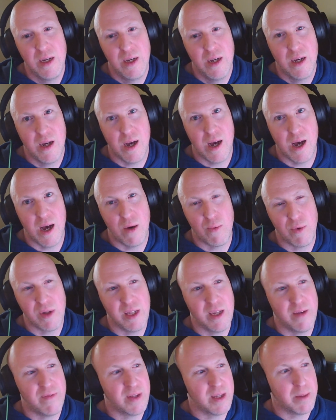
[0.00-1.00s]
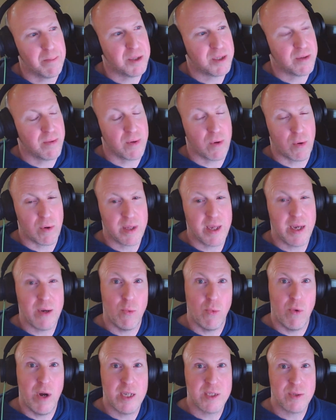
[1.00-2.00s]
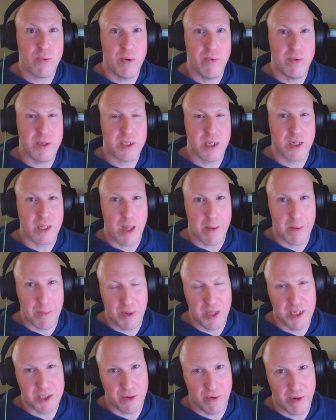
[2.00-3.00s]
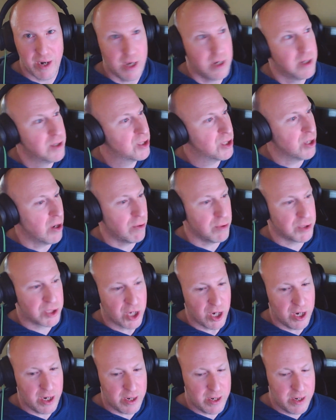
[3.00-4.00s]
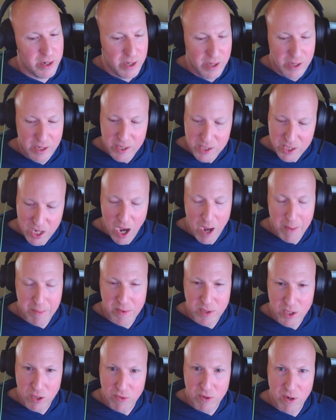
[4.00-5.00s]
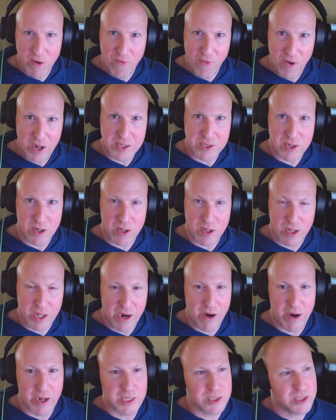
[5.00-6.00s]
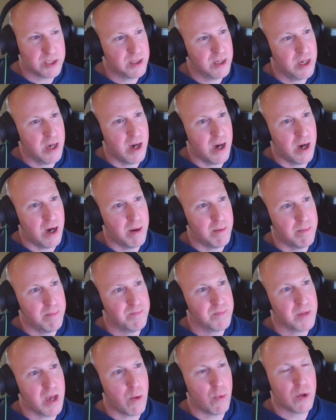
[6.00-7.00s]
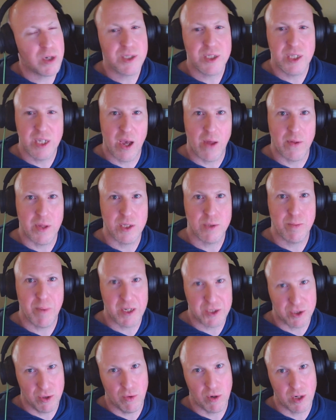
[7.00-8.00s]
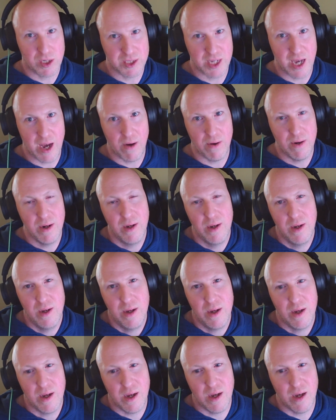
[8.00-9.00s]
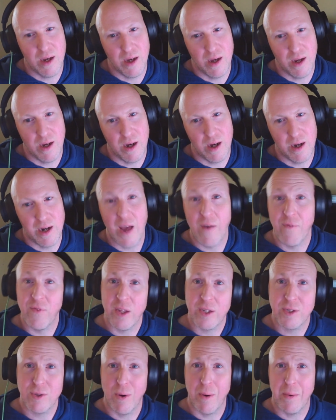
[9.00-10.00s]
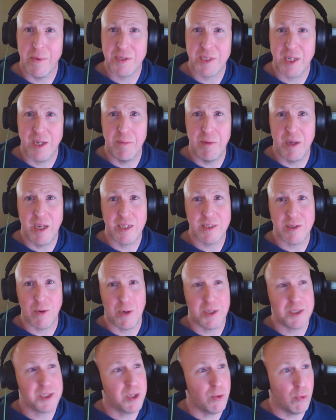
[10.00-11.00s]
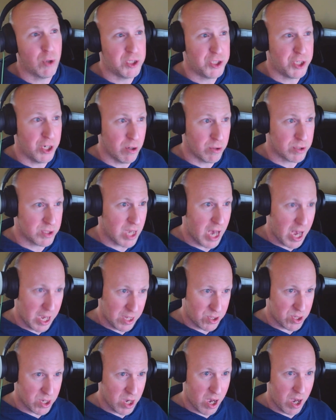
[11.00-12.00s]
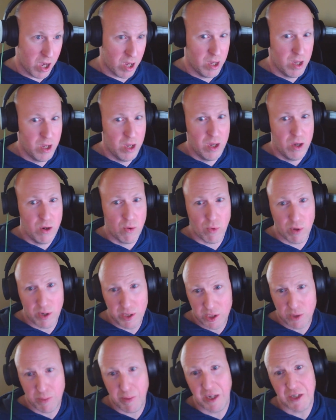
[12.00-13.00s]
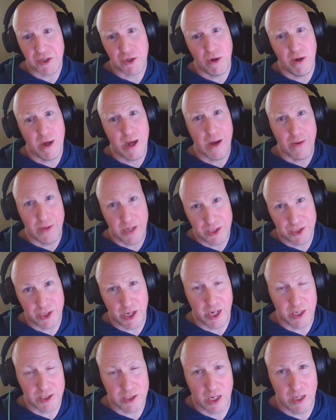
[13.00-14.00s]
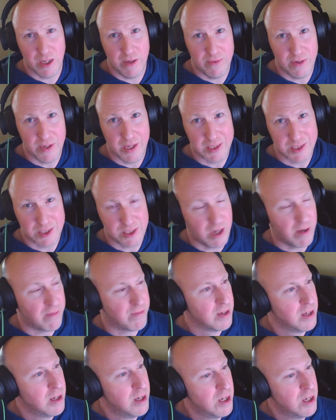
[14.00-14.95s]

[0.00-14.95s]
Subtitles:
We live in the Pacific Northwest. We went to Climate Pledge Arena, so it was good. Tom, you and your friends are hilarious. I want to see how this special works out on Netflix or wherever it's going to be, because I want to see what jokes I saw were in the special, how they changed. I love all that stuff.